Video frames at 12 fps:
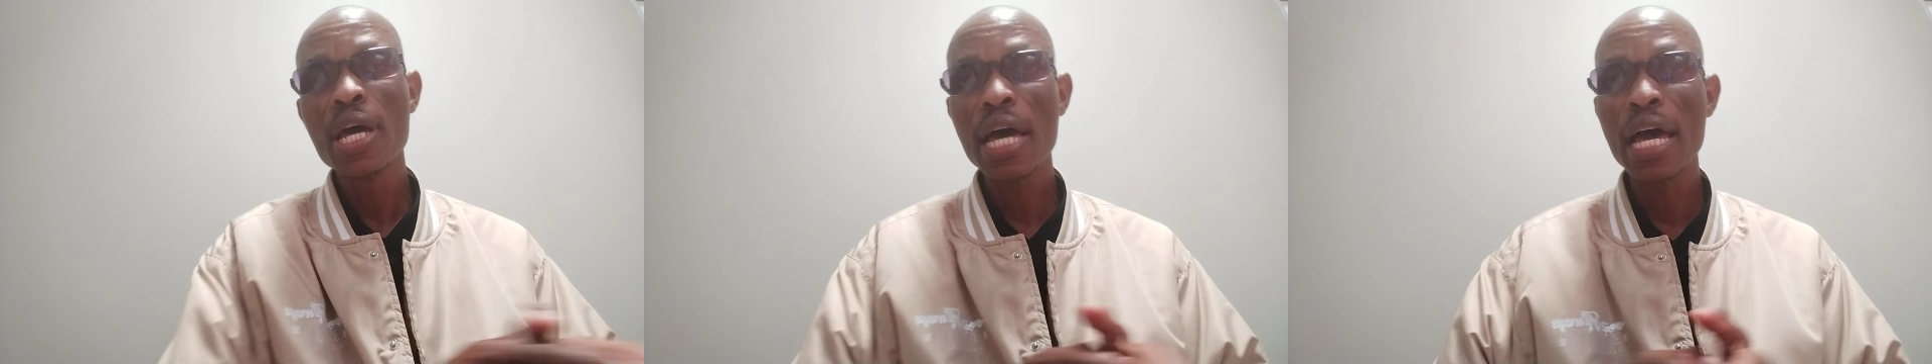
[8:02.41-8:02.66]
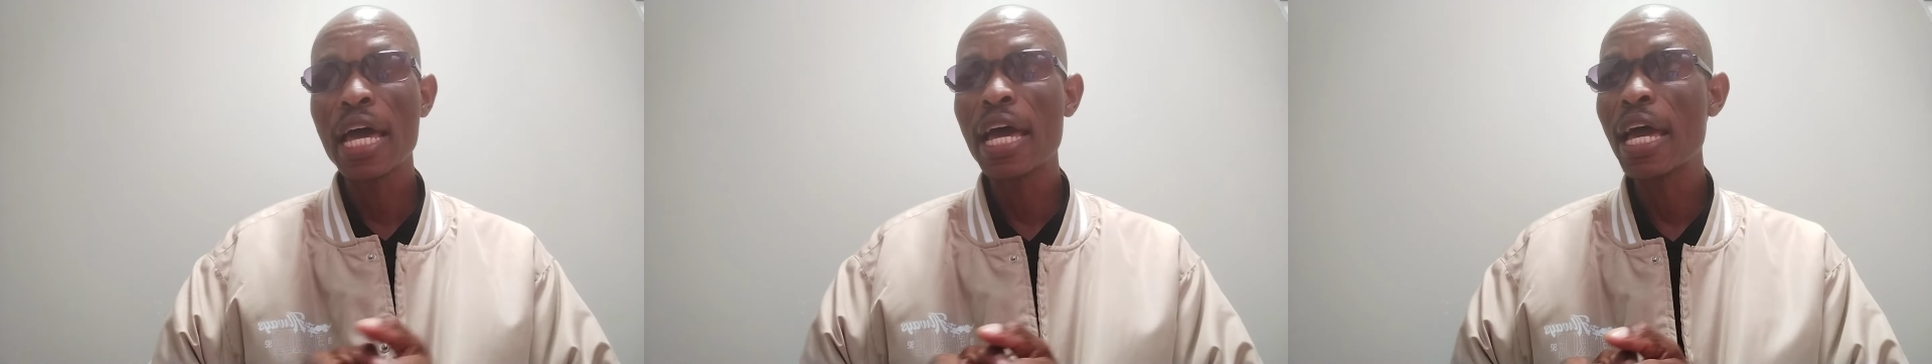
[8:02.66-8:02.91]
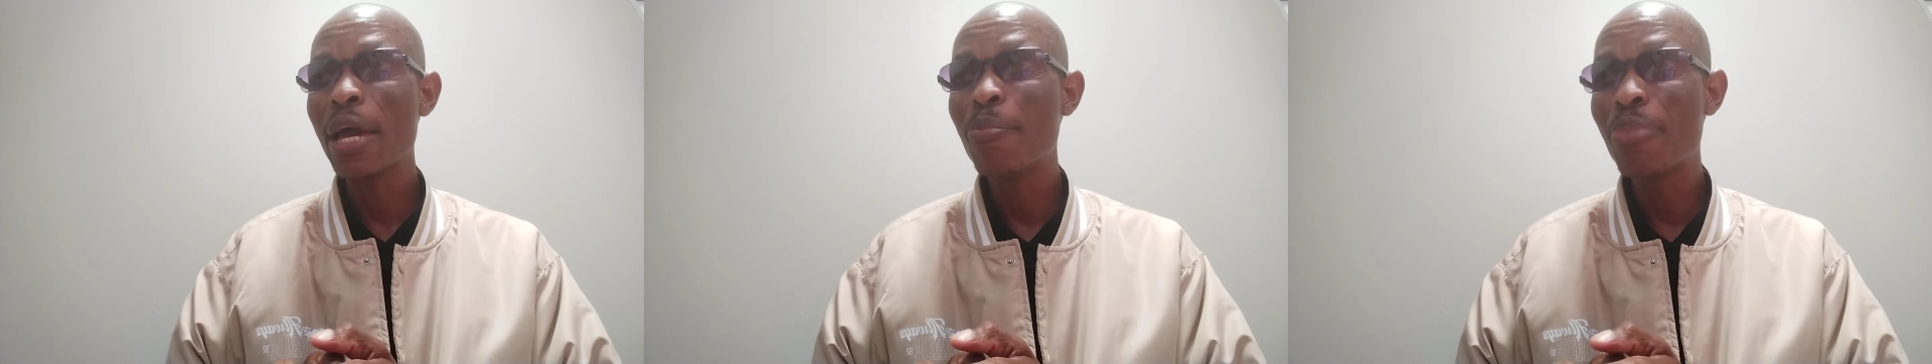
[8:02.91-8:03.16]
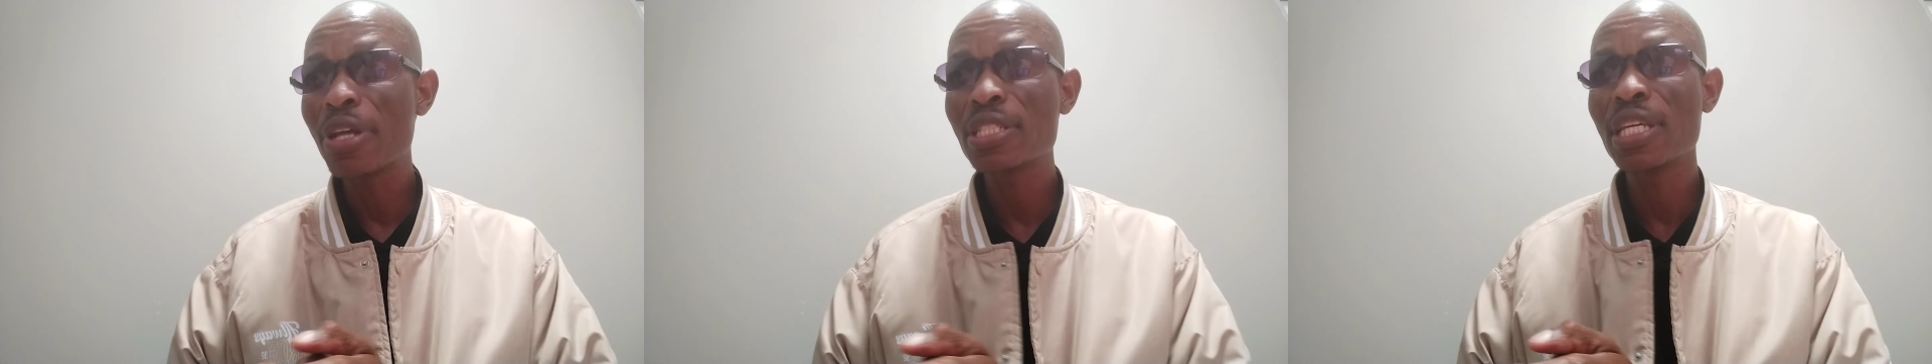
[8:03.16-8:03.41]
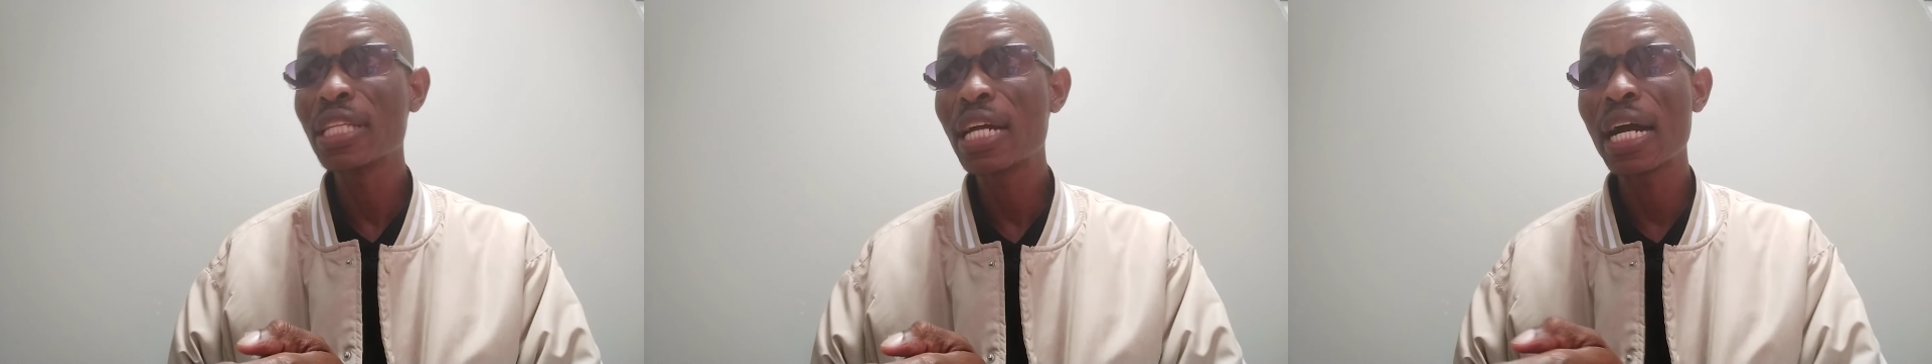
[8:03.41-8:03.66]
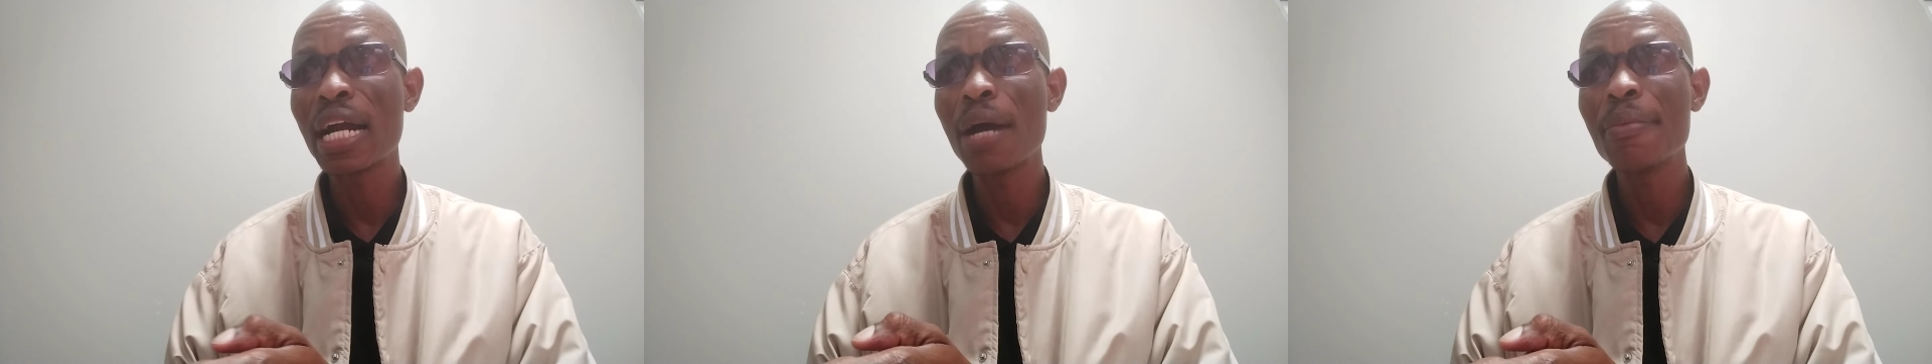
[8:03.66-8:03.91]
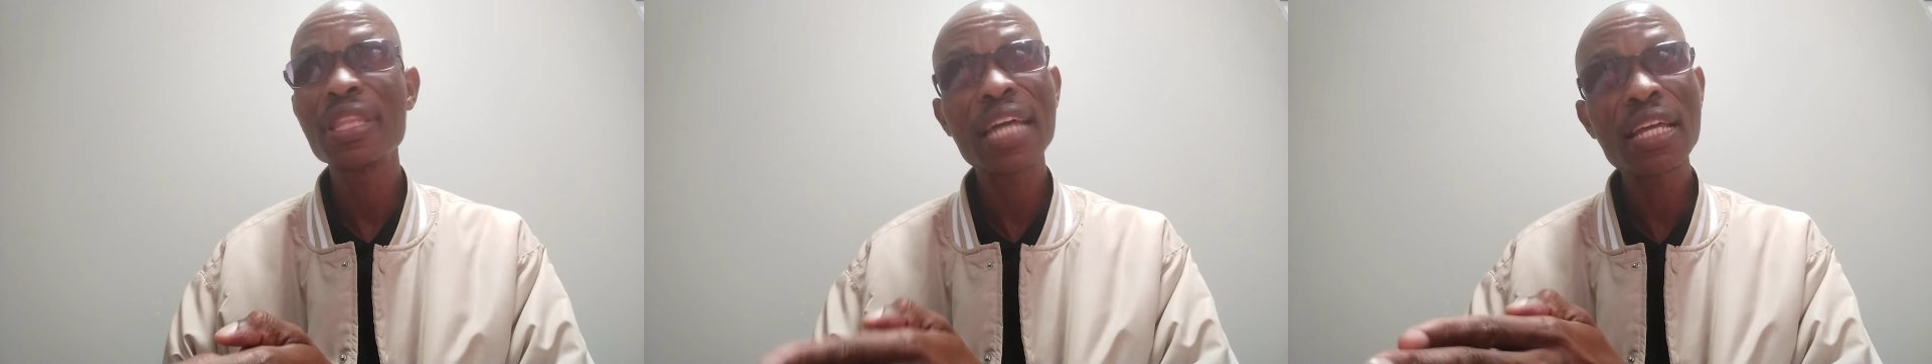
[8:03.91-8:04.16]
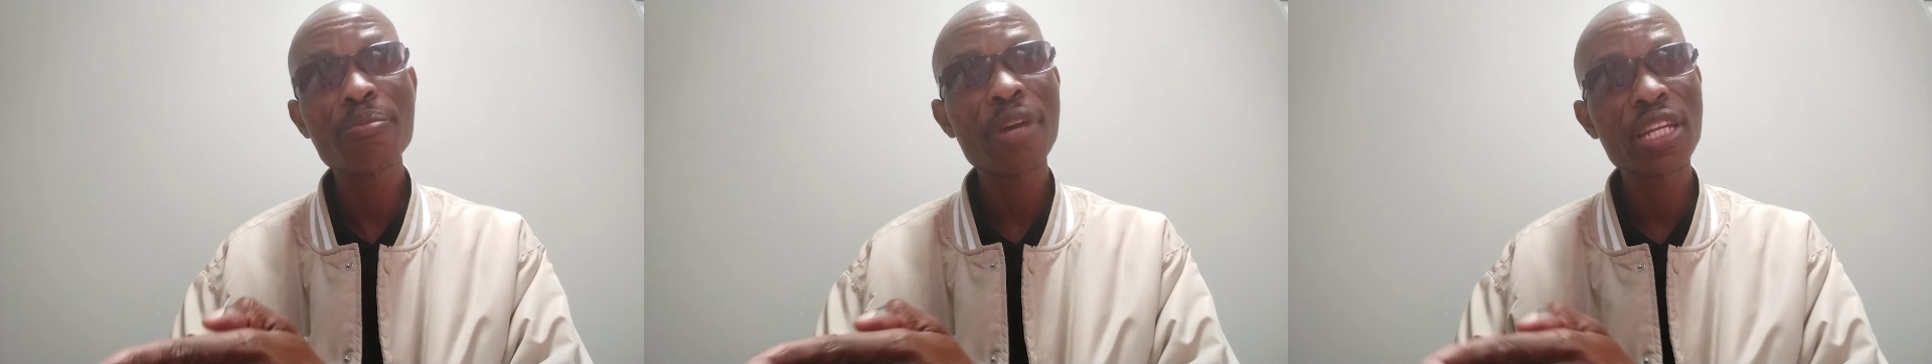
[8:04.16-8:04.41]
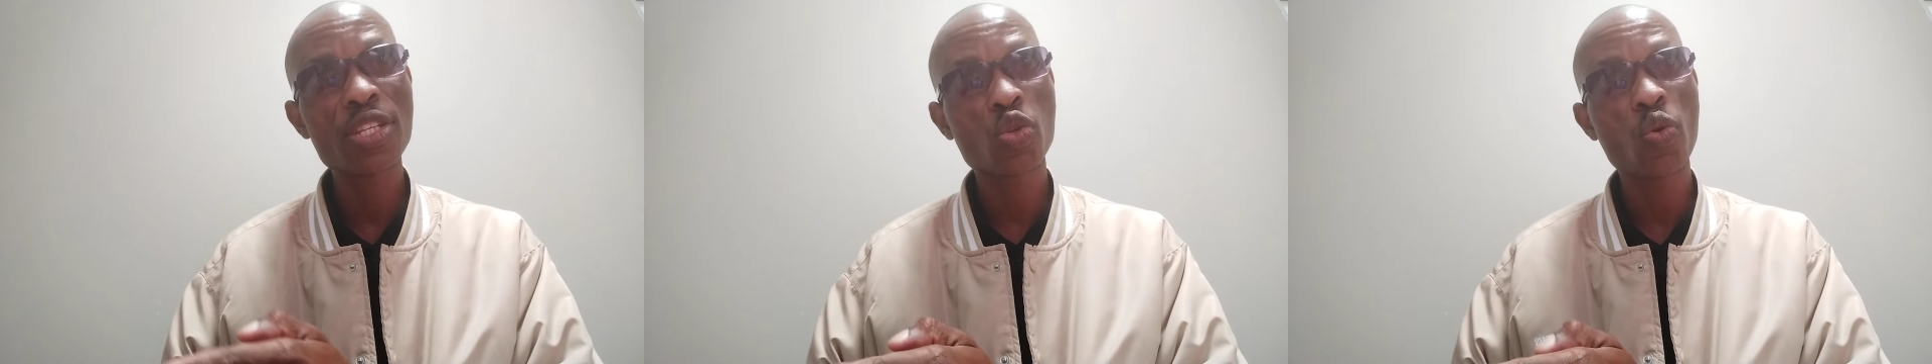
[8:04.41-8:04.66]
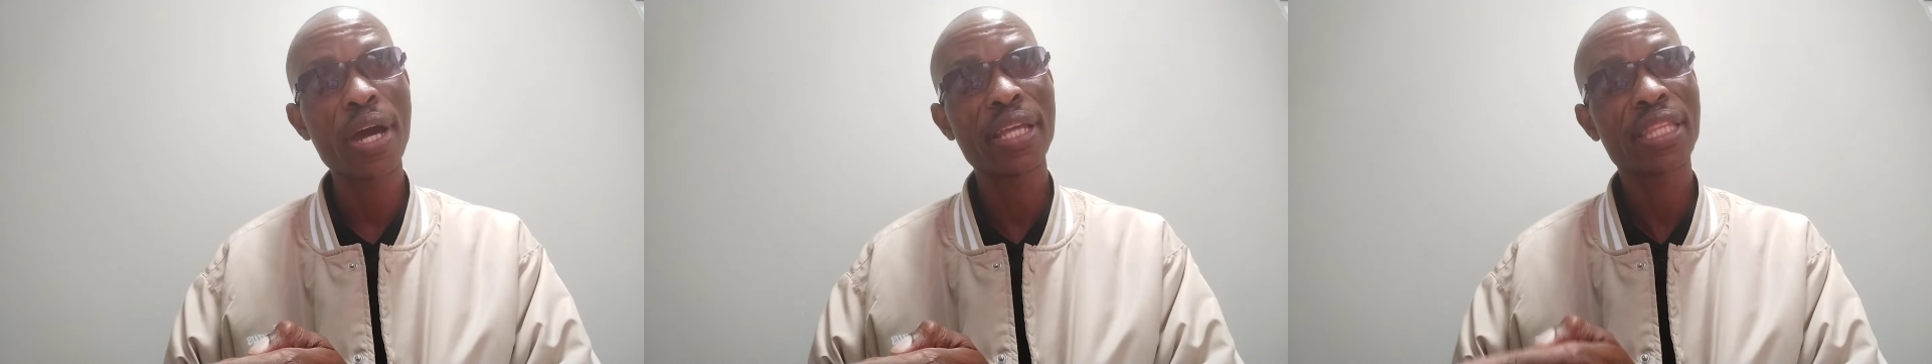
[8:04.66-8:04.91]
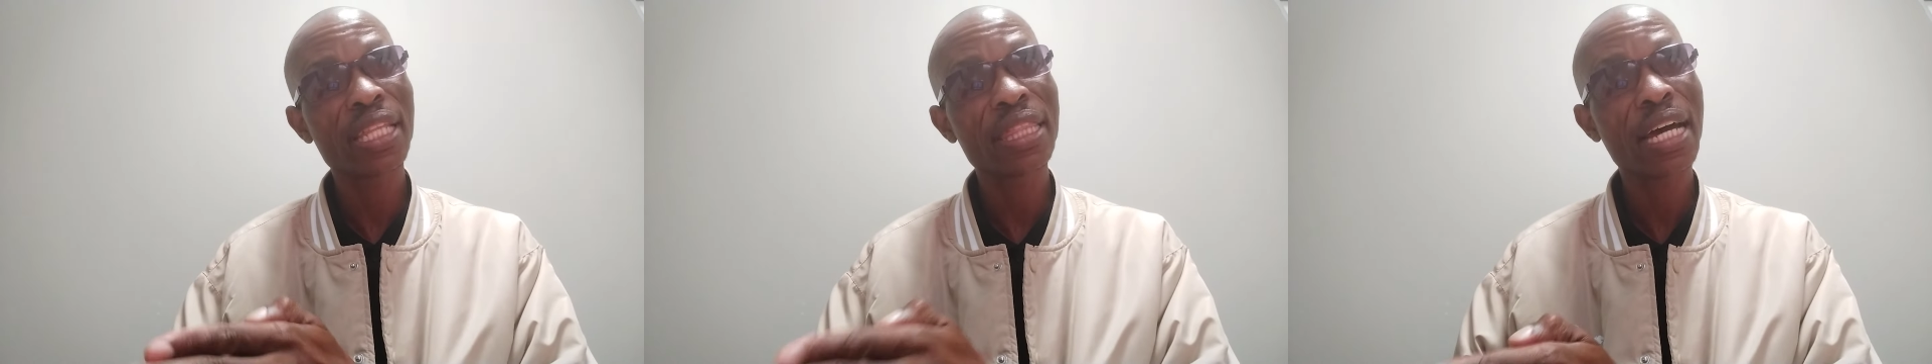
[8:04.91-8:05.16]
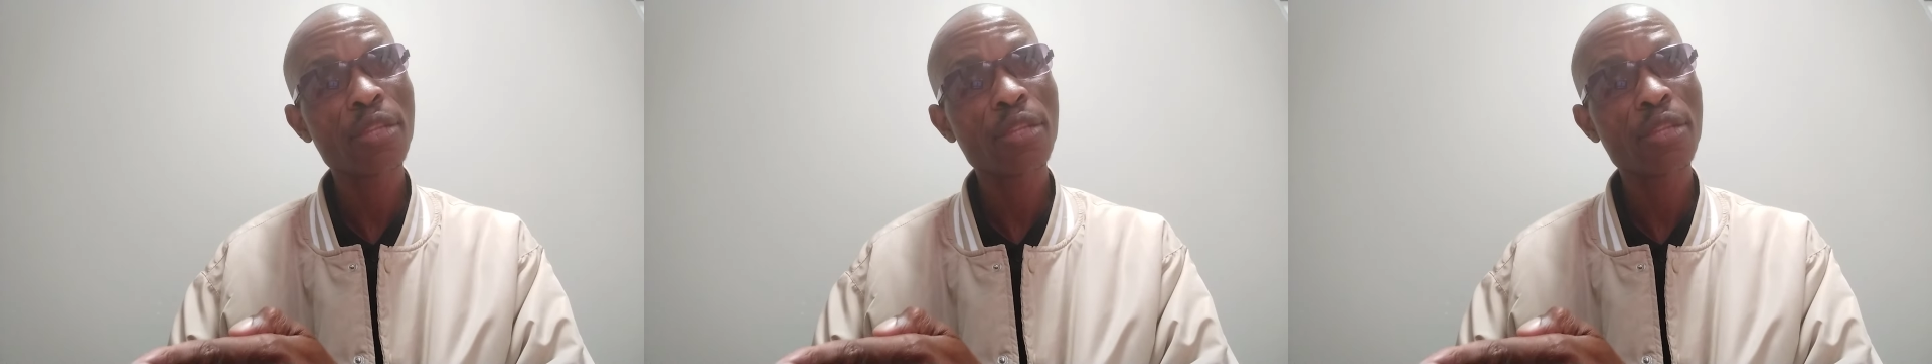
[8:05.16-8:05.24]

President Kagame. And that man is quiet. And